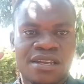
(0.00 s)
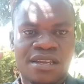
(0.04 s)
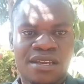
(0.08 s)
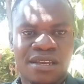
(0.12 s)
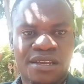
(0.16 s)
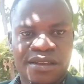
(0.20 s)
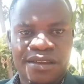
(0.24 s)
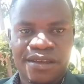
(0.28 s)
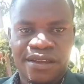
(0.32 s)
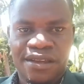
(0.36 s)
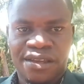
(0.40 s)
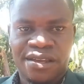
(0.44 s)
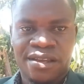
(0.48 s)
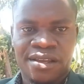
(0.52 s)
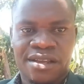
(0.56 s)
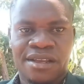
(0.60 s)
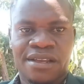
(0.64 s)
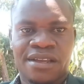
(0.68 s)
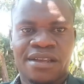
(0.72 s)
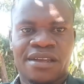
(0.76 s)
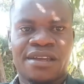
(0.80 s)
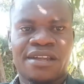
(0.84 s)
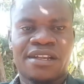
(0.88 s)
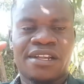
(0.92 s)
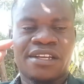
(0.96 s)

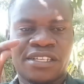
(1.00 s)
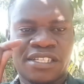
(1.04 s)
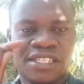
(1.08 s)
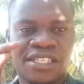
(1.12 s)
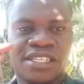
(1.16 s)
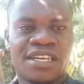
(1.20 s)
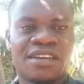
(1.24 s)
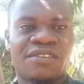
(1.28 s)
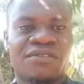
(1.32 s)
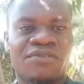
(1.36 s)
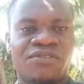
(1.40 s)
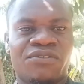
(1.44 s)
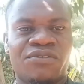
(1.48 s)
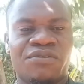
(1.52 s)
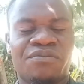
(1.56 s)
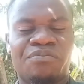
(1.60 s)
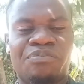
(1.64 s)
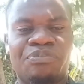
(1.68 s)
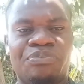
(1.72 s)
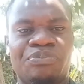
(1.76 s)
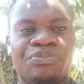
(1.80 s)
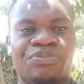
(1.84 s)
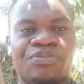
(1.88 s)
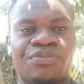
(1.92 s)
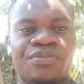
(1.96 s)
receive
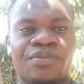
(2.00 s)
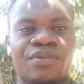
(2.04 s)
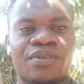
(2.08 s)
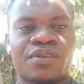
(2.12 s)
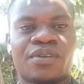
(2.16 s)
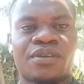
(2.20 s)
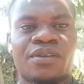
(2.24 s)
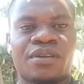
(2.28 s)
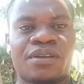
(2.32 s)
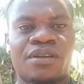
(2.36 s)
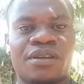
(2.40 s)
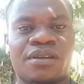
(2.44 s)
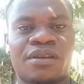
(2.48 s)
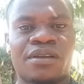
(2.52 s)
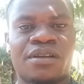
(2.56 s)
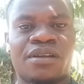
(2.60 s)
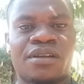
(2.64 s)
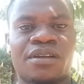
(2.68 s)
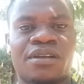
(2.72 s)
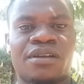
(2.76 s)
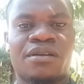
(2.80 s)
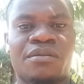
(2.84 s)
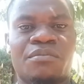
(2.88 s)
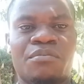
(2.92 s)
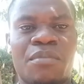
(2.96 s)
my
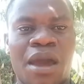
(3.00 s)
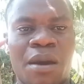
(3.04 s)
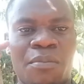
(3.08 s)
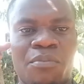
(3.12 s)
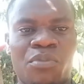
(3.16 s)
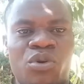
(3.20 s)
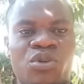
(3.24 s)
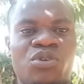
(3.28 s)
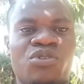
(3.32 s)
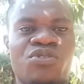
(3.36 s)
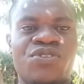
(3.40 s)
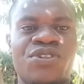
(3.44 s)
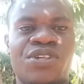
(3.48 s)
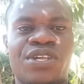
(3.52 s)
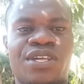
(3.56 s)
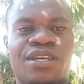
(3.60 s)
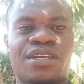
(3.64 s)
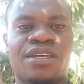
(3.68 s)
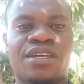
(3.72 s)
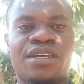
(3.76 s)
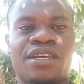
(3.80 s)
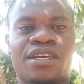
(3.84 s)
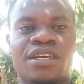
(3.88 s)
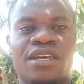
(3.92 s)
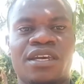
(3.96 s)
apology in two
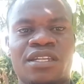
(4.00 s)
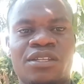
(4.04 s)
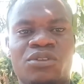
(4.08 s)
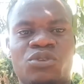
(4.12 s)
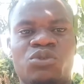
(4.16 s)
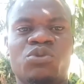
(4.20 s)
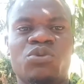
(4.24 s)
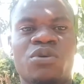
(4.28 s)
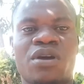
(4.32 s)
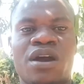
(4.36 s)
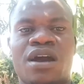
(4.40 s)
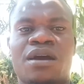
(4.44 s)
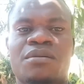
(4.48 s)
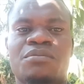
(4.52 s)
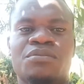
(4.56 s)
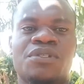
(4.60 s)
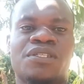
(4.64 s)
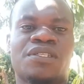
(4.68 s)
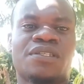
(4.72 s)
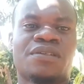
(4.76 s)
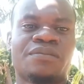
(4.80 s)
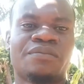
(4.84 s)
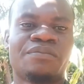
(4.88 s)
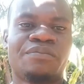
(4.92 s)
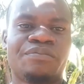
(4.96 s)
arms.
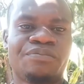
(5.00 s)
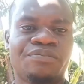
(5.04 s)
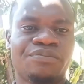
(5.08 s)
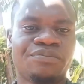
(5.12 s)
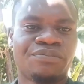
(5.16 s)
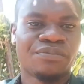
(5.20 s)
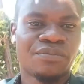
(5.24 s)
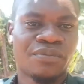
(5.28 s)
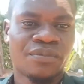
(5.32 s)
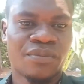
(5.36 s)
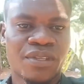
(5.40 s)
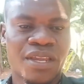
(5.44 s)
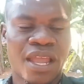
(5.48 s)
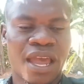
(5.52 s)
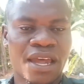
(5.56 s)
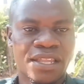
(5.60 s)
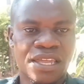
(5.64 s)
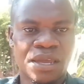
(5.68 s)
And I promise you, I'll